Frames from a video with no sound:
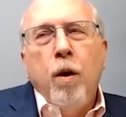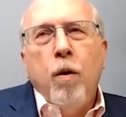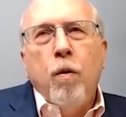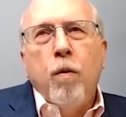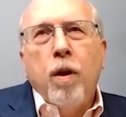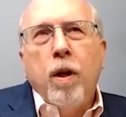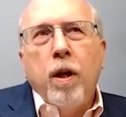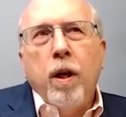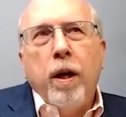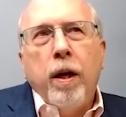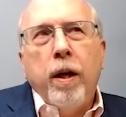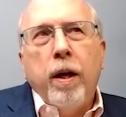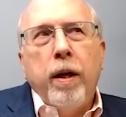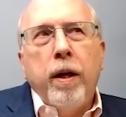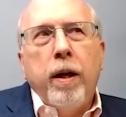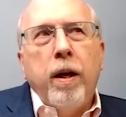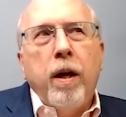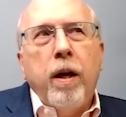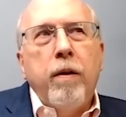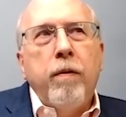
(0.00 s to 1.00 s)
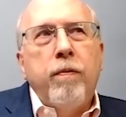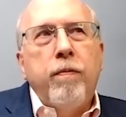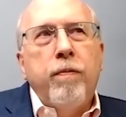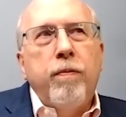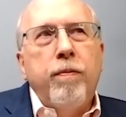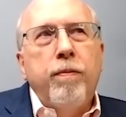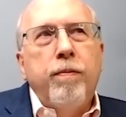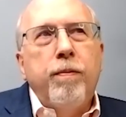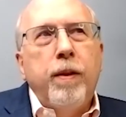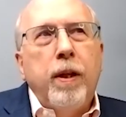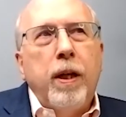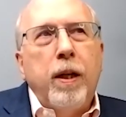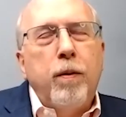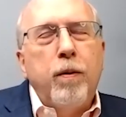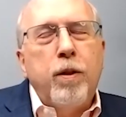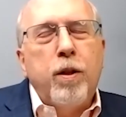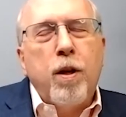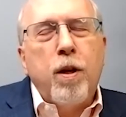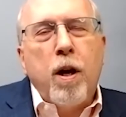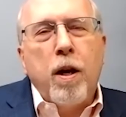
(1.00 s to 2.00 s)
Well, I
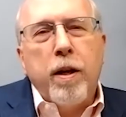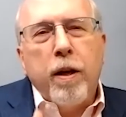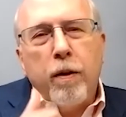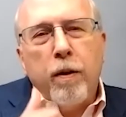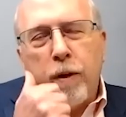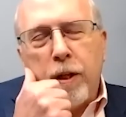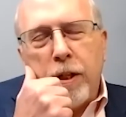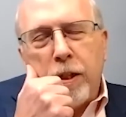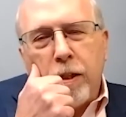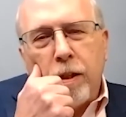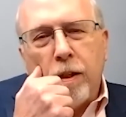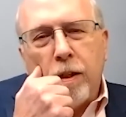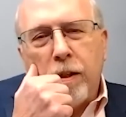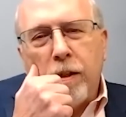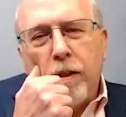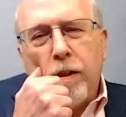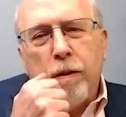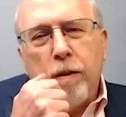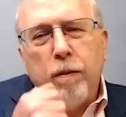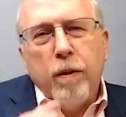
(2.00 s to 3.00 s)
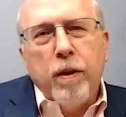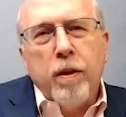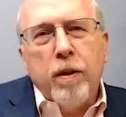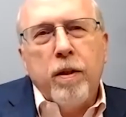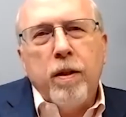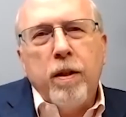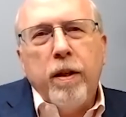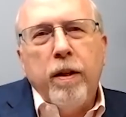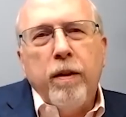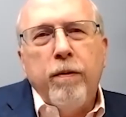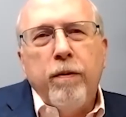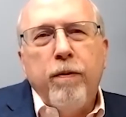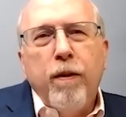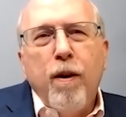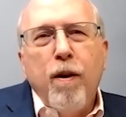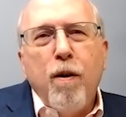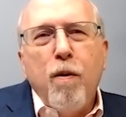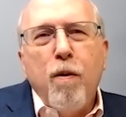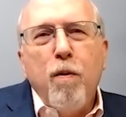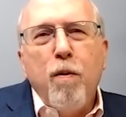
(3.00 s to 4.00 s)
was talking recently to a
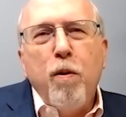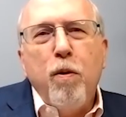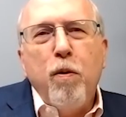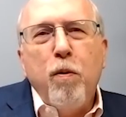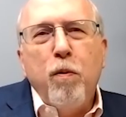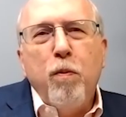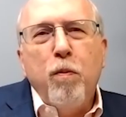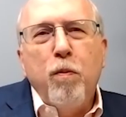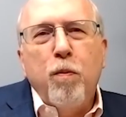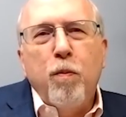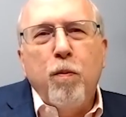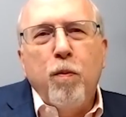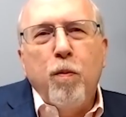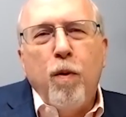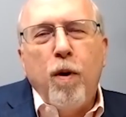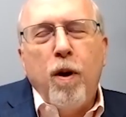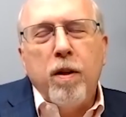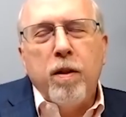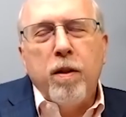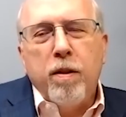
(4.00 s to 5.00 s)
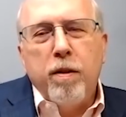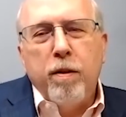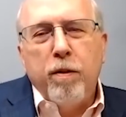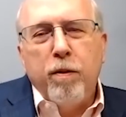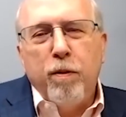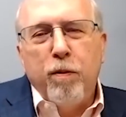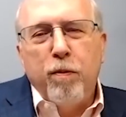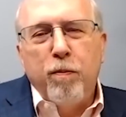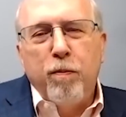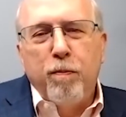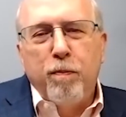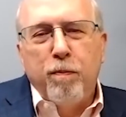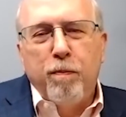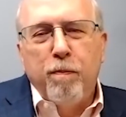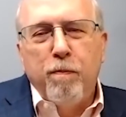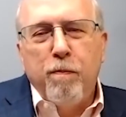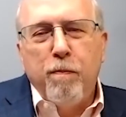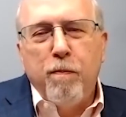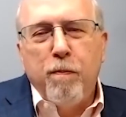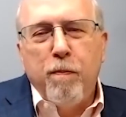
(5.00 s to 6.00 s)
CFO who wants to,
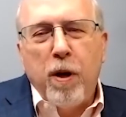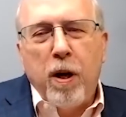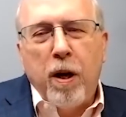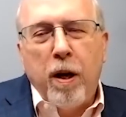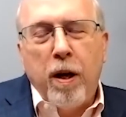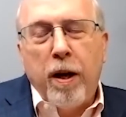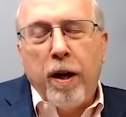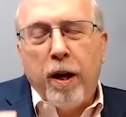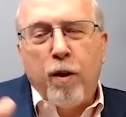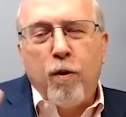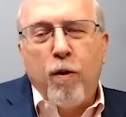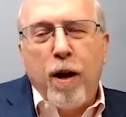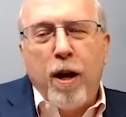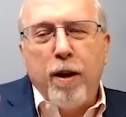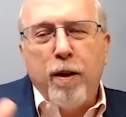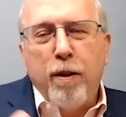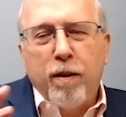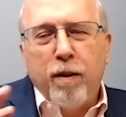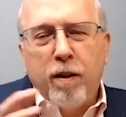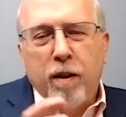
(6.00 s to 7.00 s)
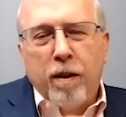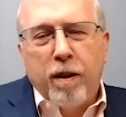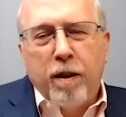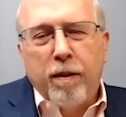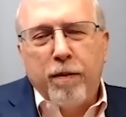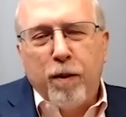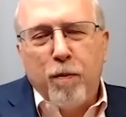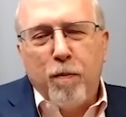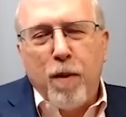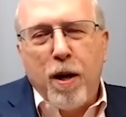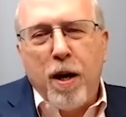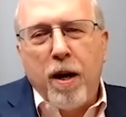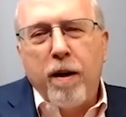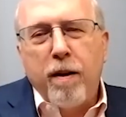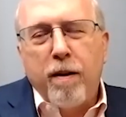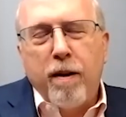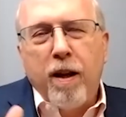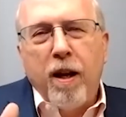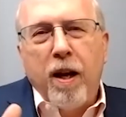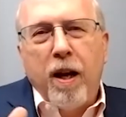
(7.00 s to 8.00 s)
at a granular level,
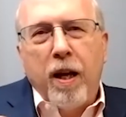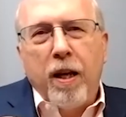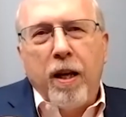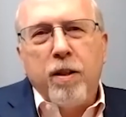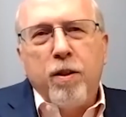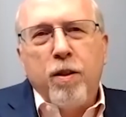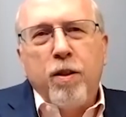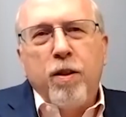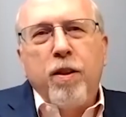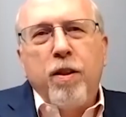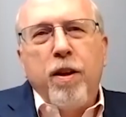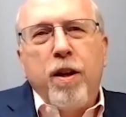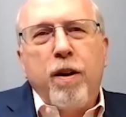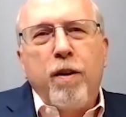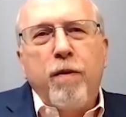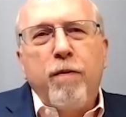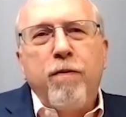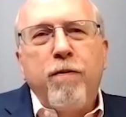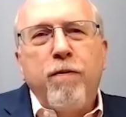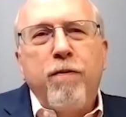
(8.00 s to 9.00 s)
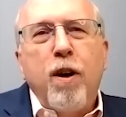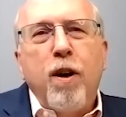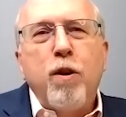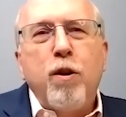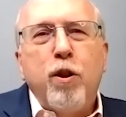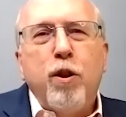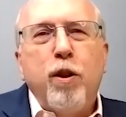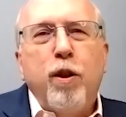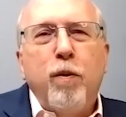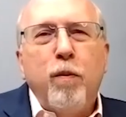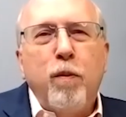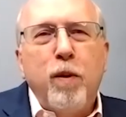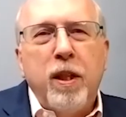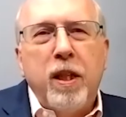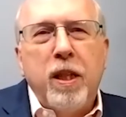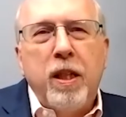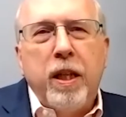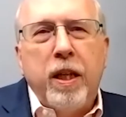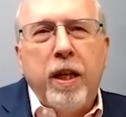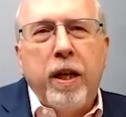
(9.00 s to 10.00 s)
modernize their function
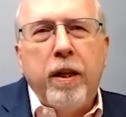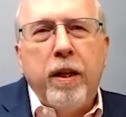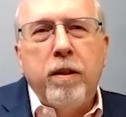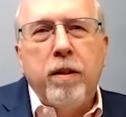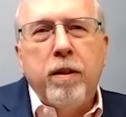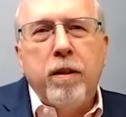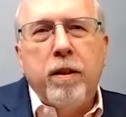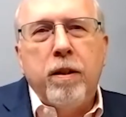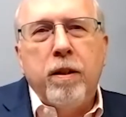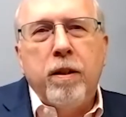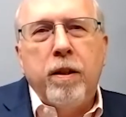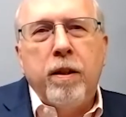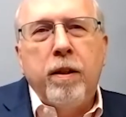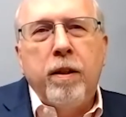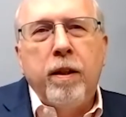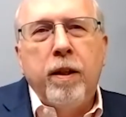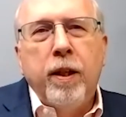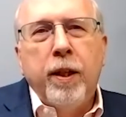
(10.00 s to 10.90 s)
within the agency,